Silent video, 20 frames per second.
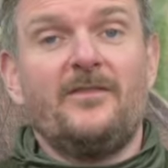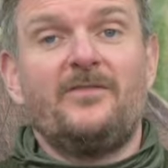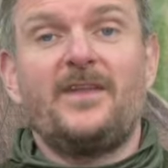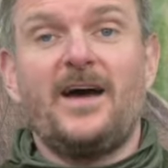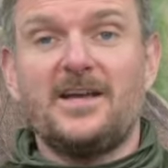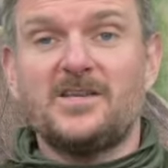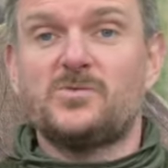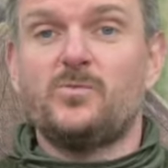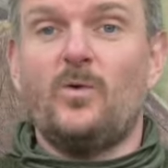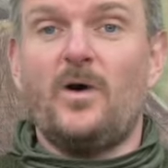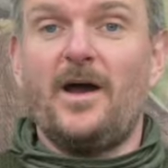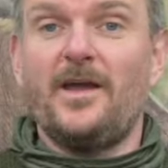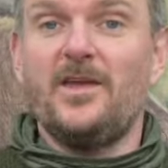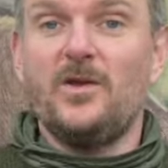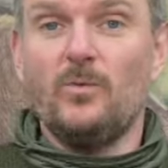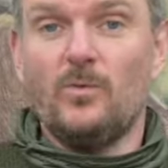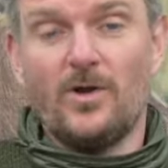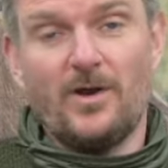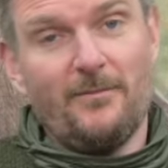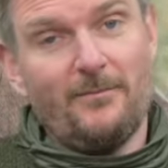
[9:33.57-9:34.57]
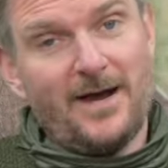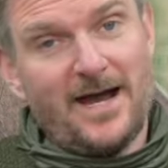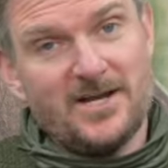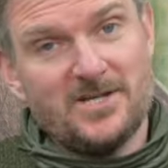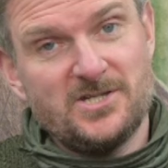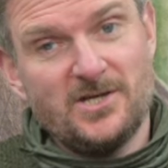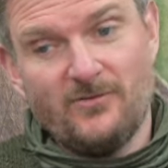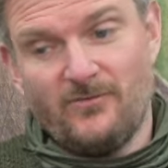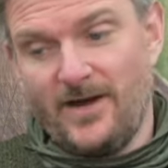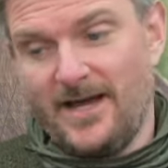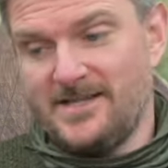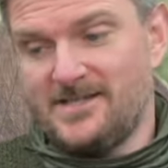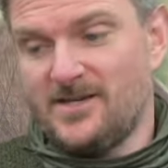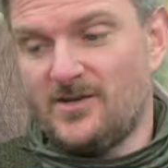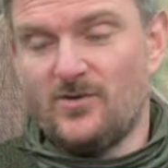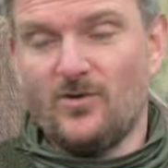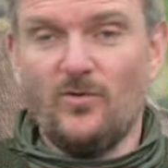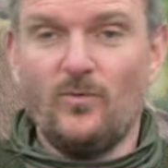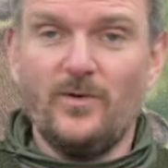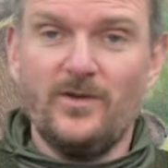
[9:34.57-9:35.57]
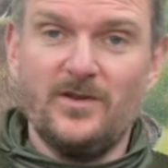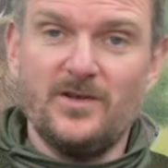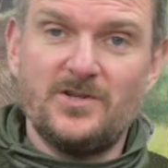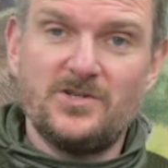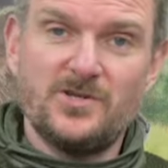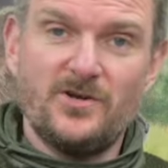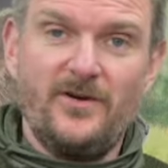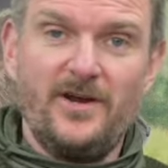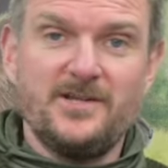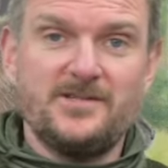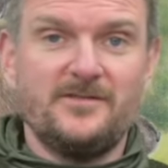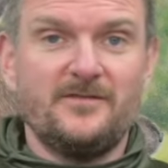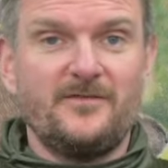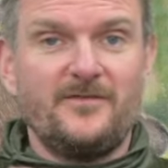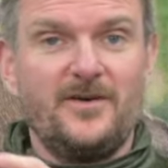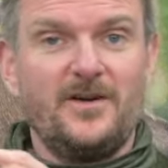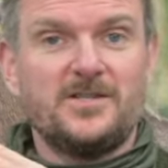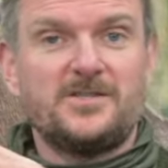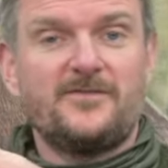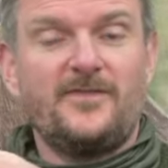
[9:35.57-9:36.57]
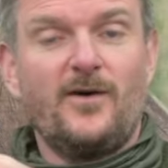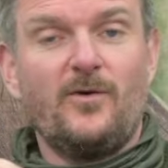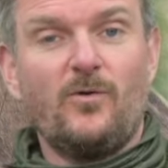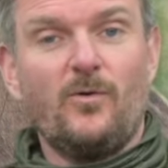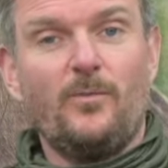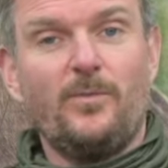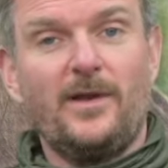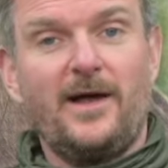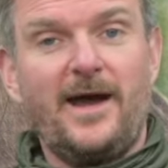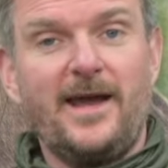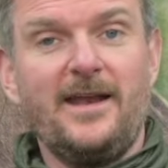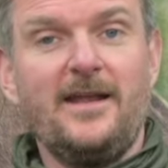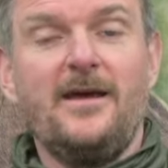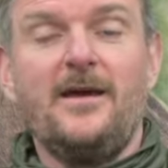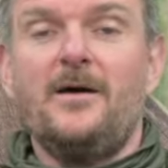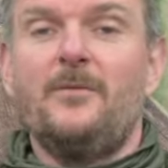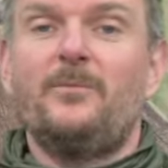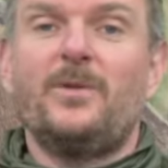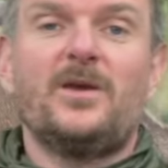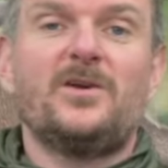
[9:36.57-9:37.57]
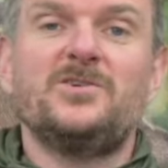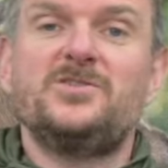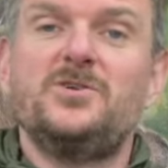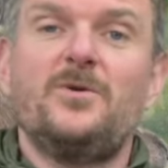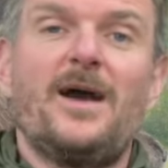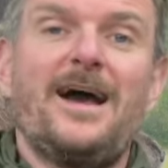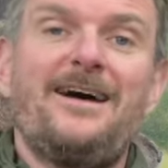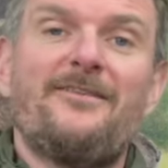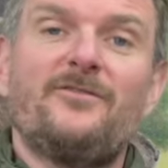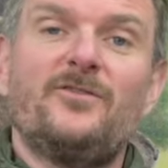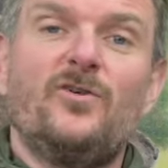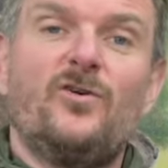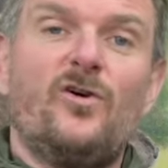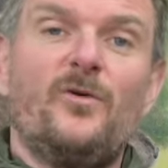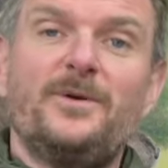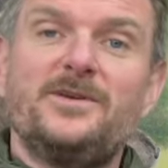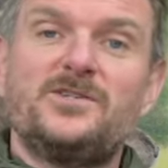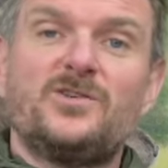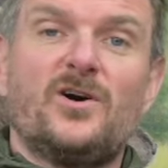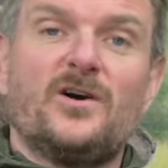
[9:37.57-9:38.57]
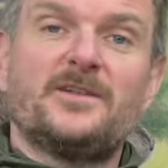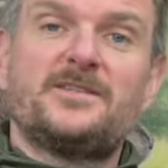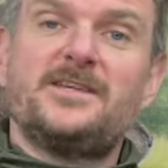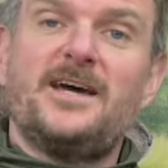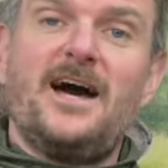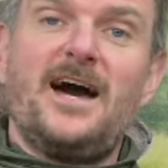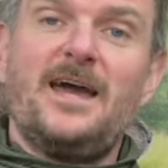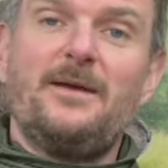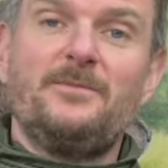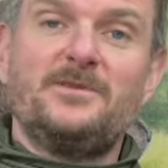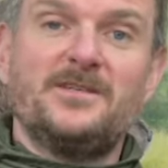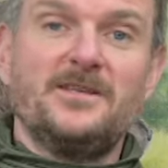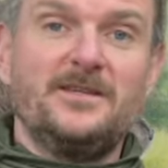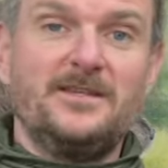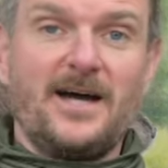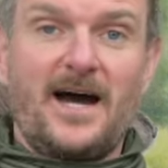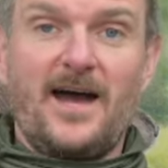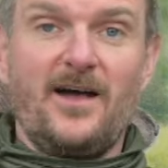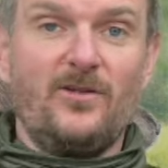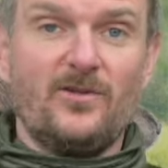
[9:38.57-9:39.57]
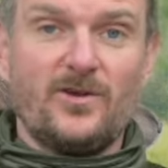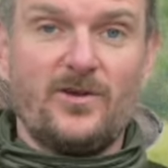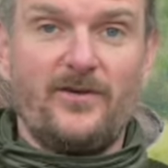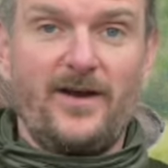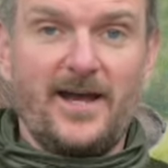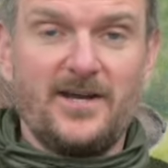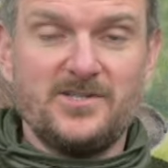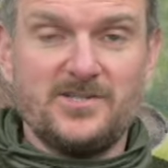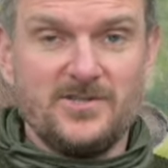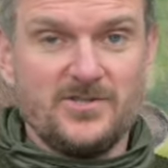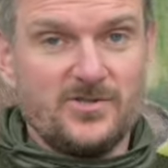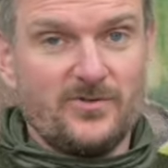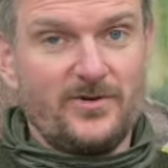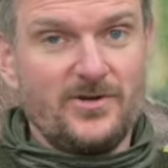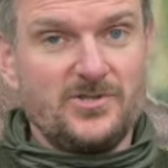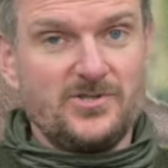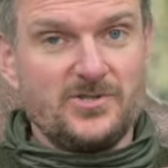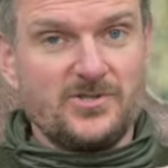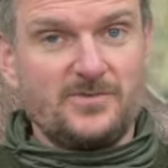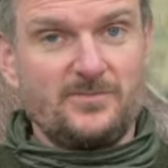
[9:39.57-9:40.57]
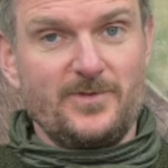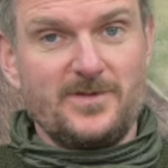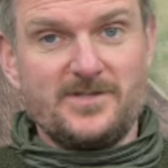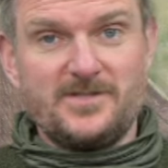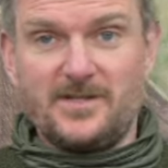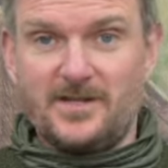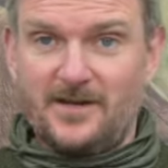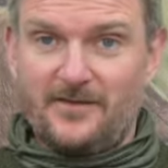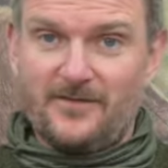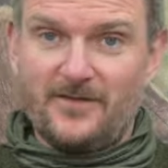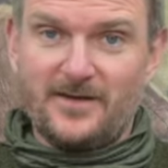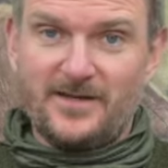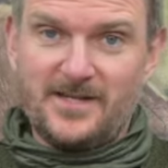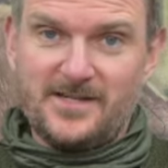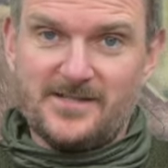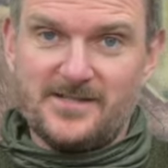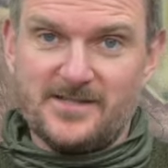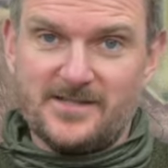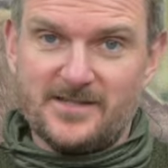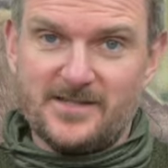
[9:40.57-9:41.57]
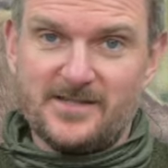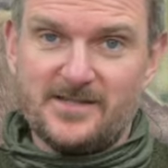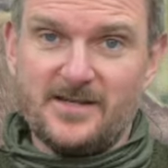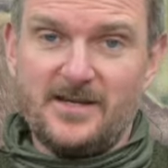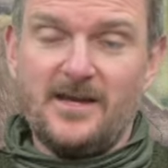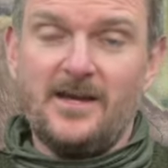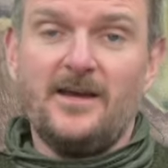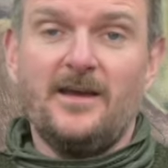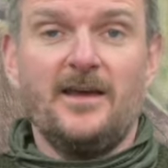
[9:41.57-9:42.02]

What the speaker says: that's why you want a matching reticle with your turrets and first focal plane, because you haven't always got time to dial corrections or adjustments to different distances.